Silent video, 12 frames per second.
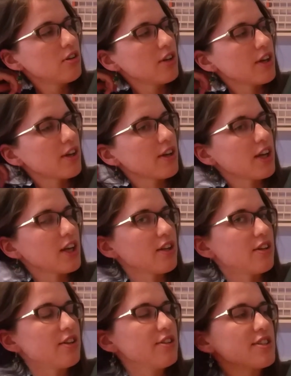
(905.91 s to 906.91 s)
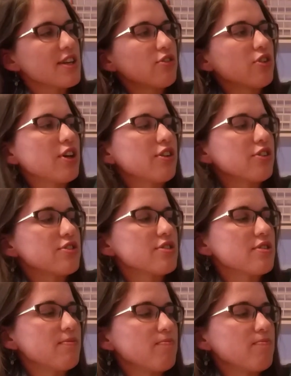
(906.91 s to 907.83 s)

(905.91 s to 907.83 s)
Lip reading: and several others.